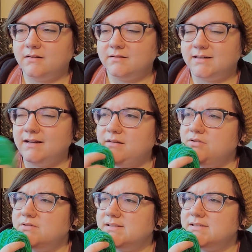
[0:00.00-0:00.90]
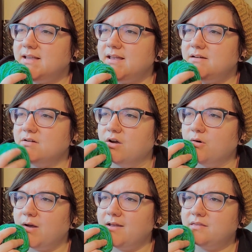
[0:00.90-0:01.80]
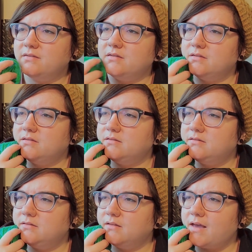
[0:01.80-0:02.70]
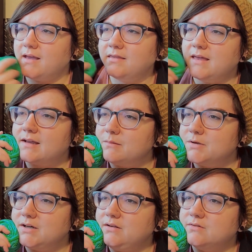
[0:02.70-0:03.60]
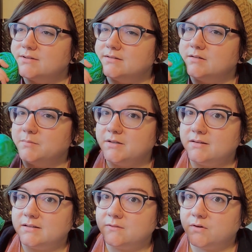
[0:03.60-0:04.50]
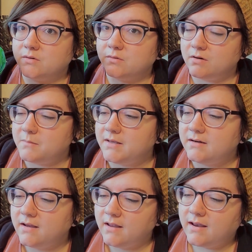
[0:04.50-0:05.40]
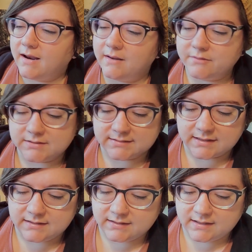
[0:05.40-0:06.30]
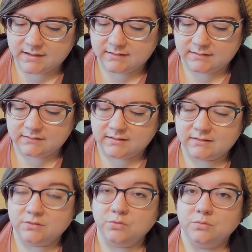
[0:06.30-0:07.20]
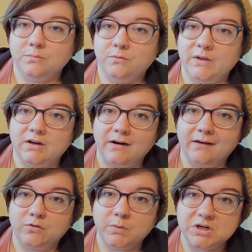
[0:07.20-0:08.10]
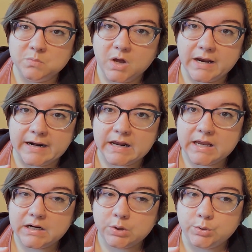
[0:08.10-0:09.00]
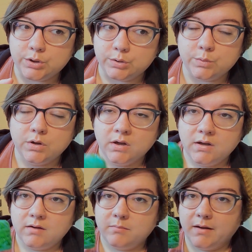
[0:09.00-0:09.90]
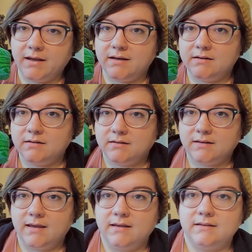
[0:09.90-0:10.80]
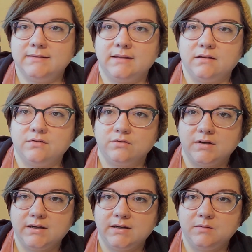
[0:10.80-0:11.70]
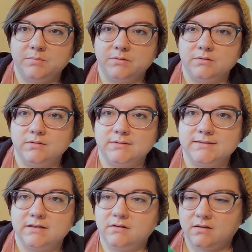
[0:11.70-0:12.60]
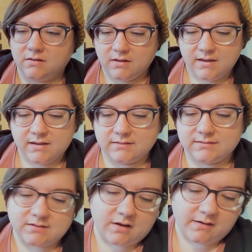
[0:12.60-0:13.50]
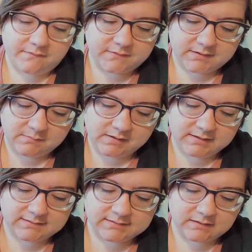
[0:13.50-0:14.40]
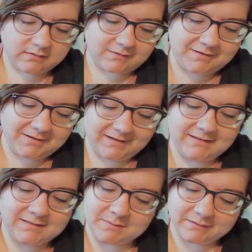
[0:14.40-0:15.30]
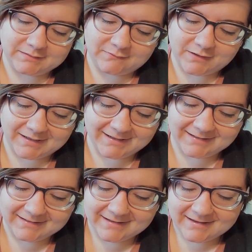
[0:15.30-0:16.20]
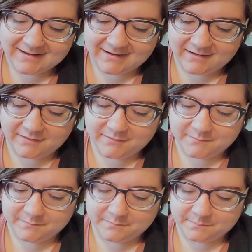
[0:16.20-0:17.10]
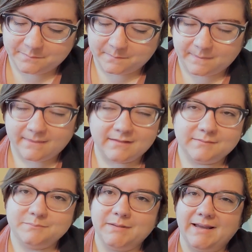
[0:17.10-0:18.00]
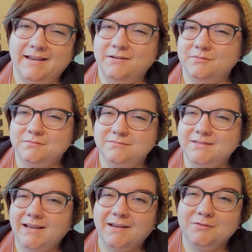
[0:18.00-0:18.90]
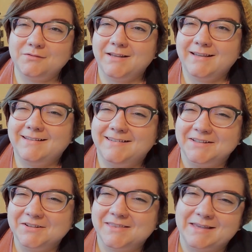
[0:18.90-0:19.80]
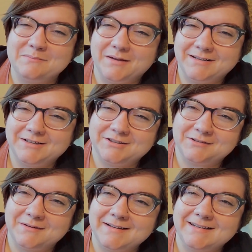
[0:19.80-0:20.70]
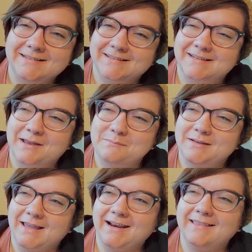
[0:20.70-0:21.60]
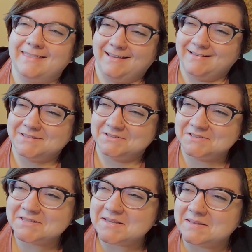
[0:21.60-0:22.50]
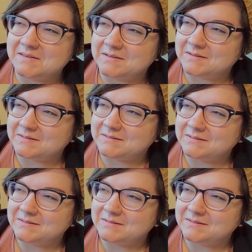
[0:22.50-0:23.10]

Did I use this yet? No, I think I'm going to use a little bit of this for an ornament. I haven't decided yet. I need to figure out which one to do. But yeah, it's like a green and blue silk. It's soft. I mean, it's silk. It smells funny. But yeah, I don't like silk that much, so I need to stop getting things that are silk.